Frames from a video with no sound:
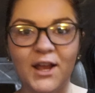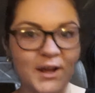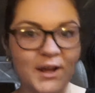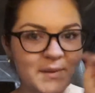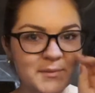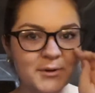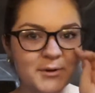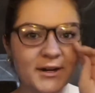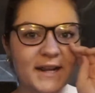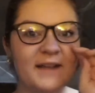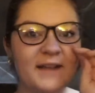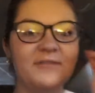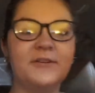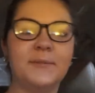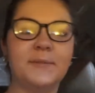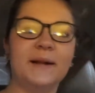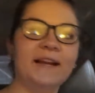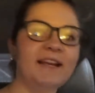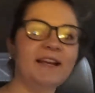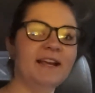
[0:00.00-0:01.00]
Good morning,
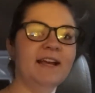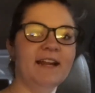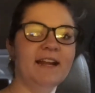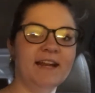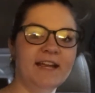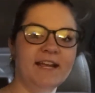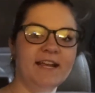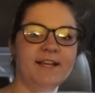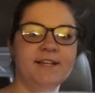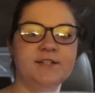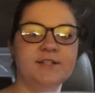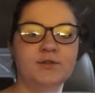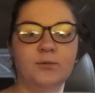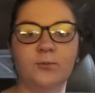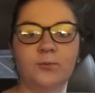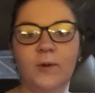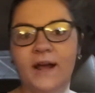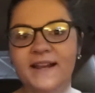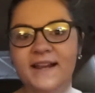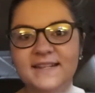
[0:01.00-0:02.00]
everybody. It is
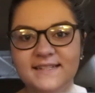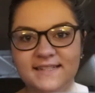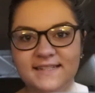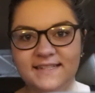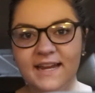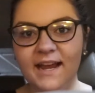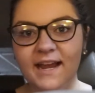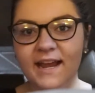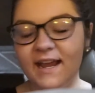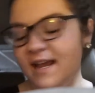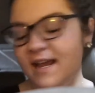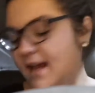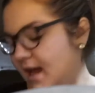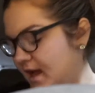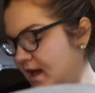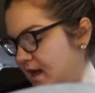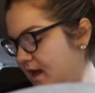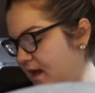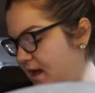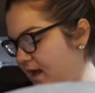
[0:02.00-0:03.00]
Wednesday.
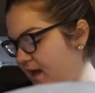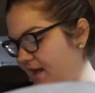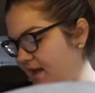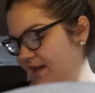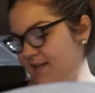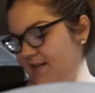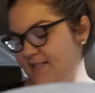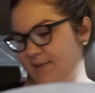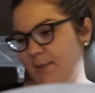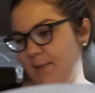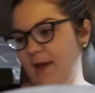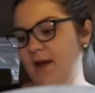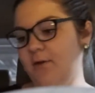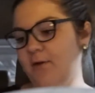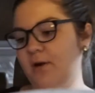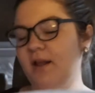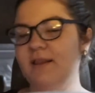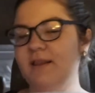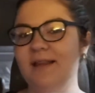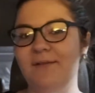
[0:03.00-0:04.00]
It is
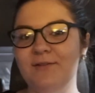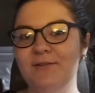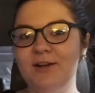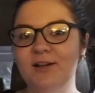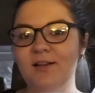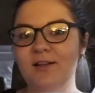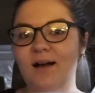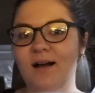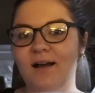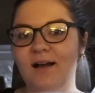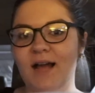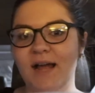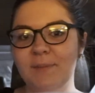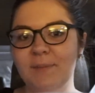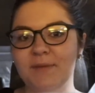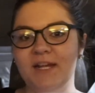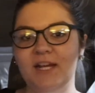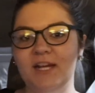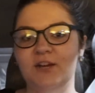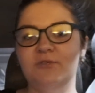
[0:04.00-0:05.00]
about eleven o'clock.
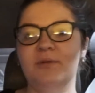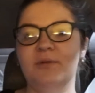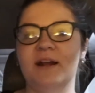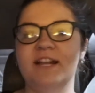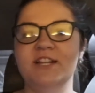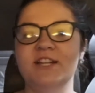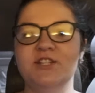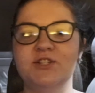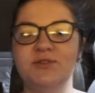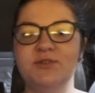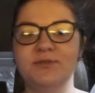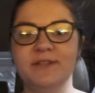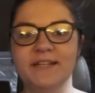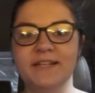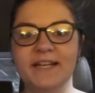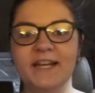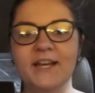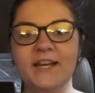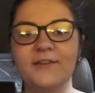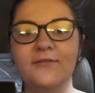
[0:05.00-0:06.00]
I'm getting ready to
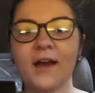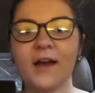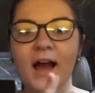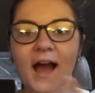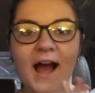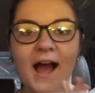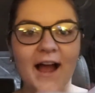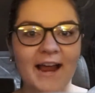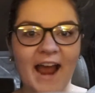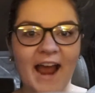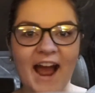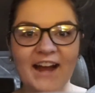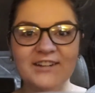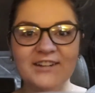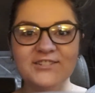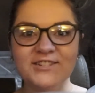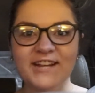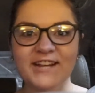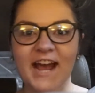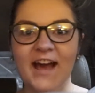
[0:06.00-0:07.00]
leave. I
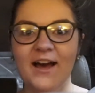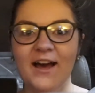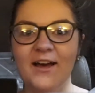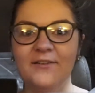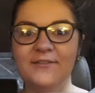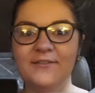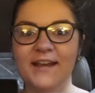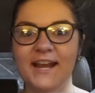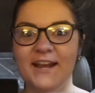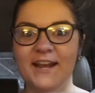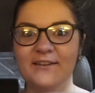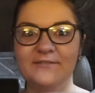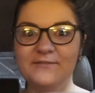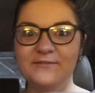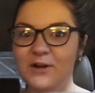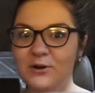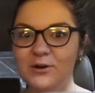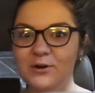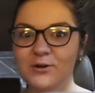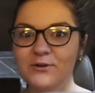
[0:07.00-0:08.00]
actually have a
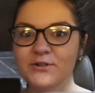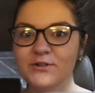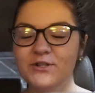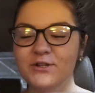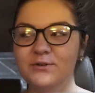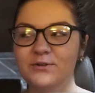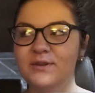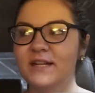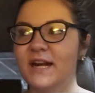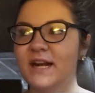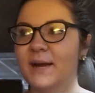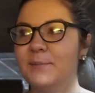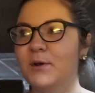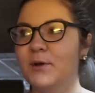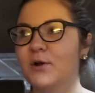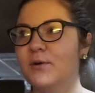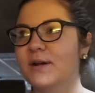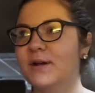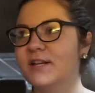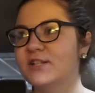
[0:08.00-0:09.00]
photo shoot that I'm
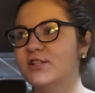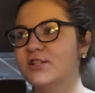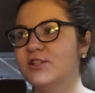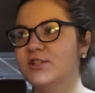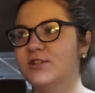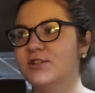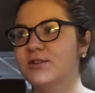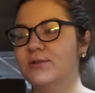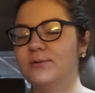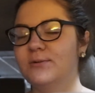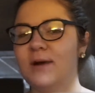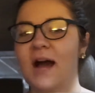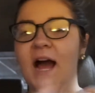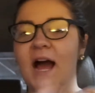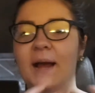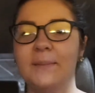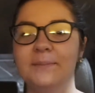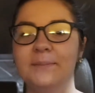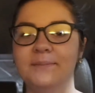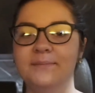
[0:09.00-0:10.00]
going to do.
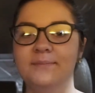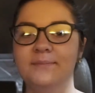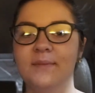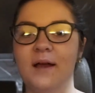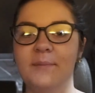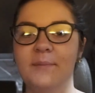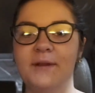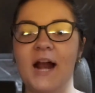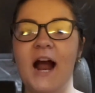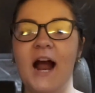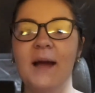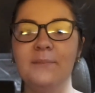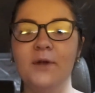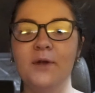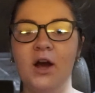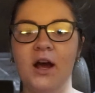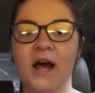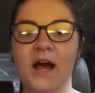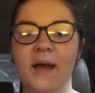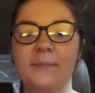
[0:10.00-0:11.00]
I'm, I mean, I'm
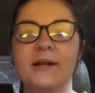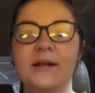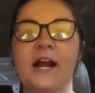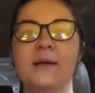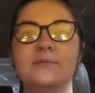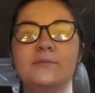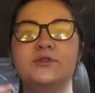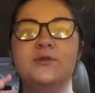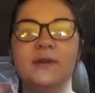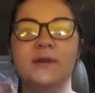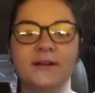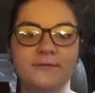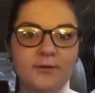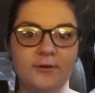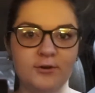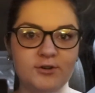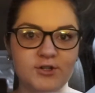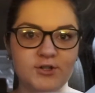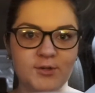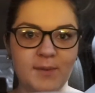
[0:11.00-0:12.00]
not, I mean, I'm doing a
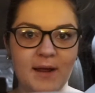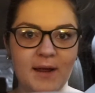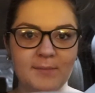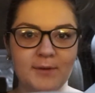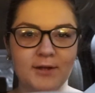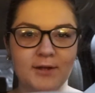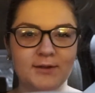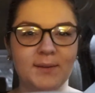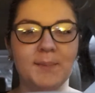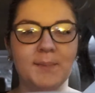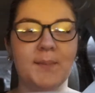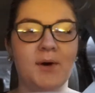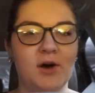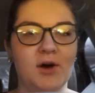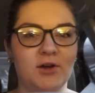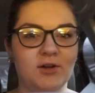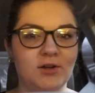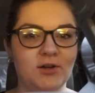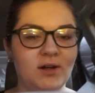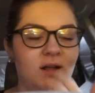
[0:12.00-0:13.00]
photo shoot, but I'm not the
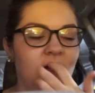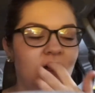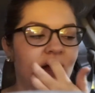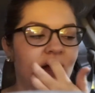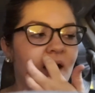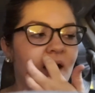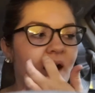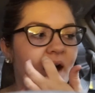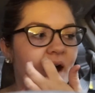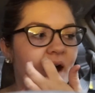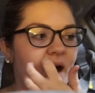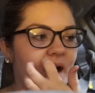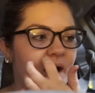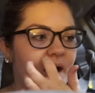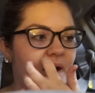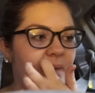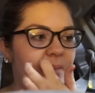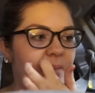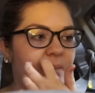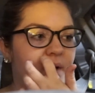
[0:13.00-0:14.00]
model.
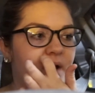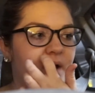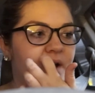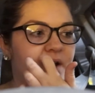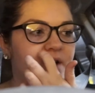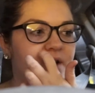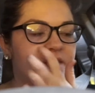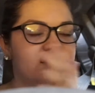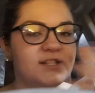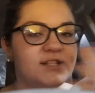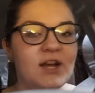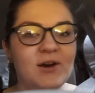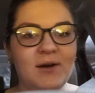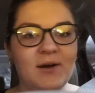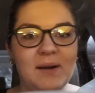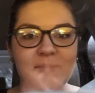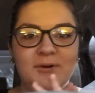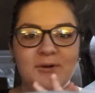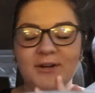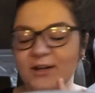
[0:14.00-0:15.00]
Um, so
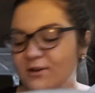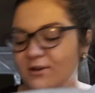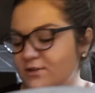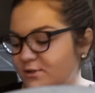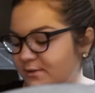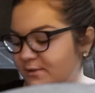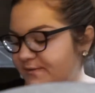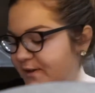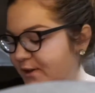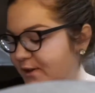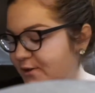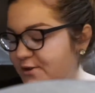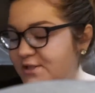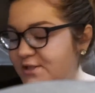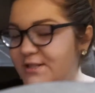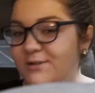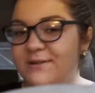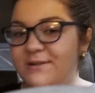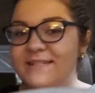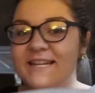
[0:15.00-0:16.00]
I'm gonna go do a photo
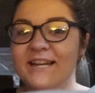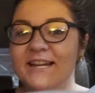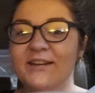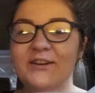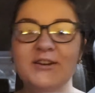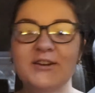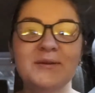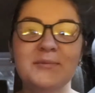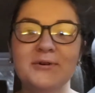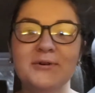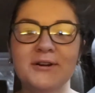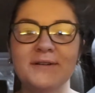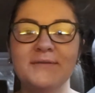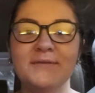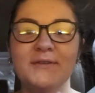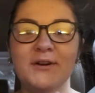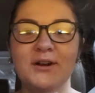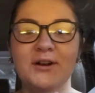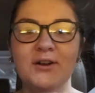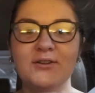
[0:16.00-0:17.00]
shoot. It's a newborn
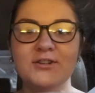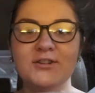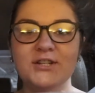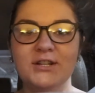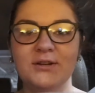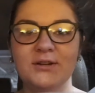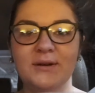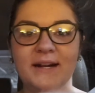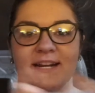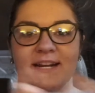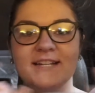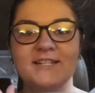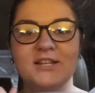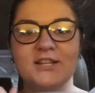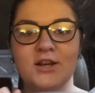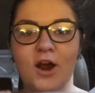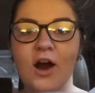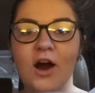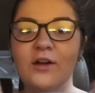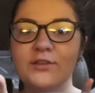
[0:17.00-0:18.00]
photo shoot. It is
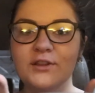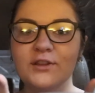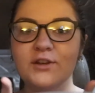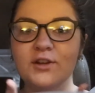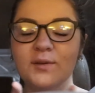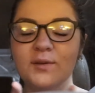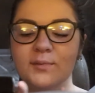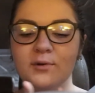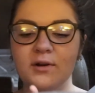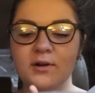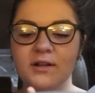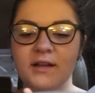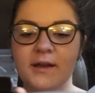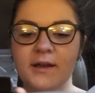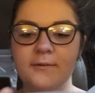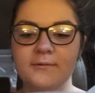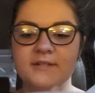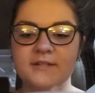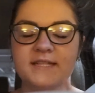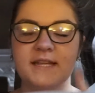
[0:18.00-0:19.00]
not the newborn
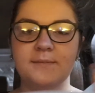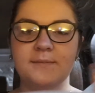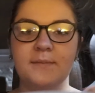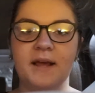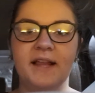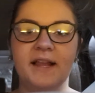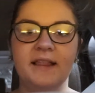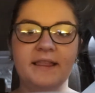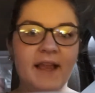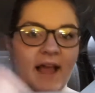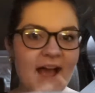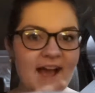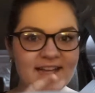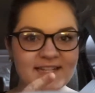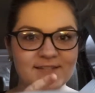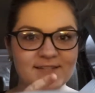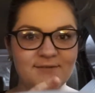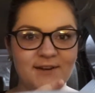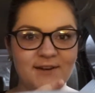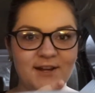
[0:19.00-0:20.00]
that was in my
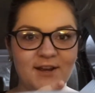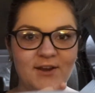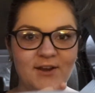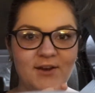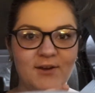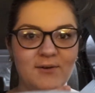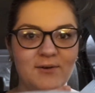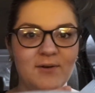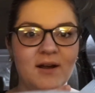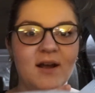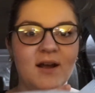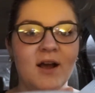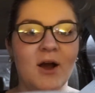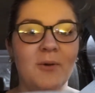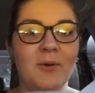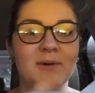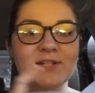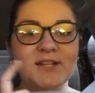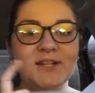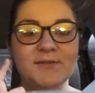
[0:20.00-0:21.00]
last video,
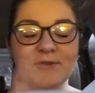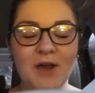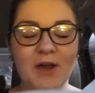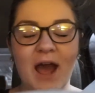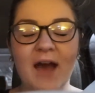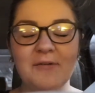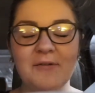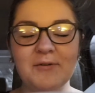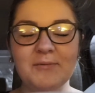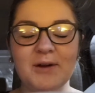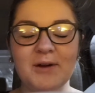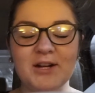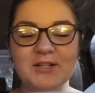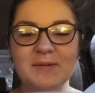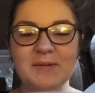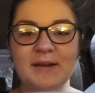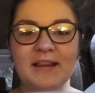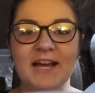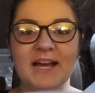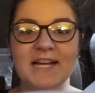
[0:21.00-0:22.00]
which if you haven't watched
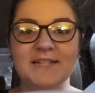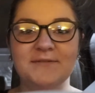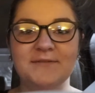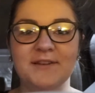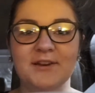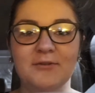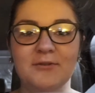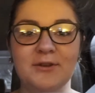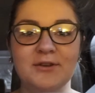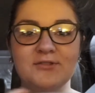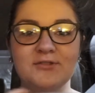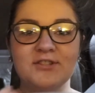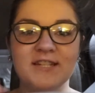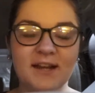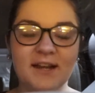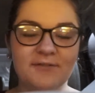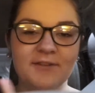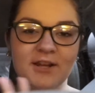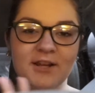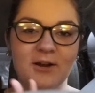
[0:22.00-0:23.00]
my last video, you should
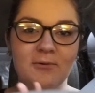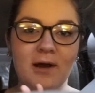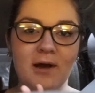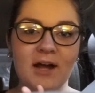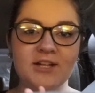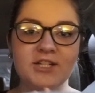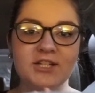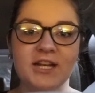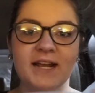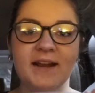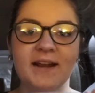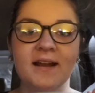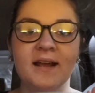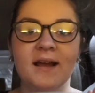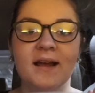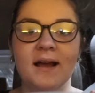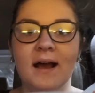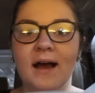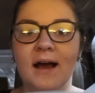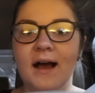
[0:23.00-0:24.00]
definitely go watch it.
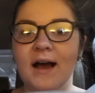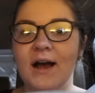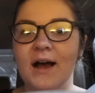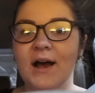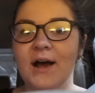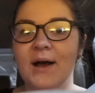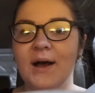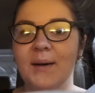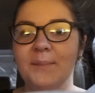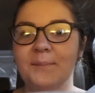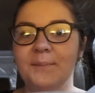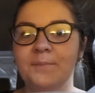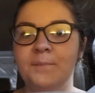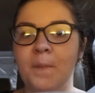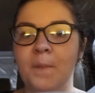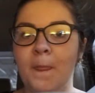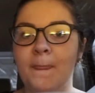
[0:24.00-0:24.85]
Um,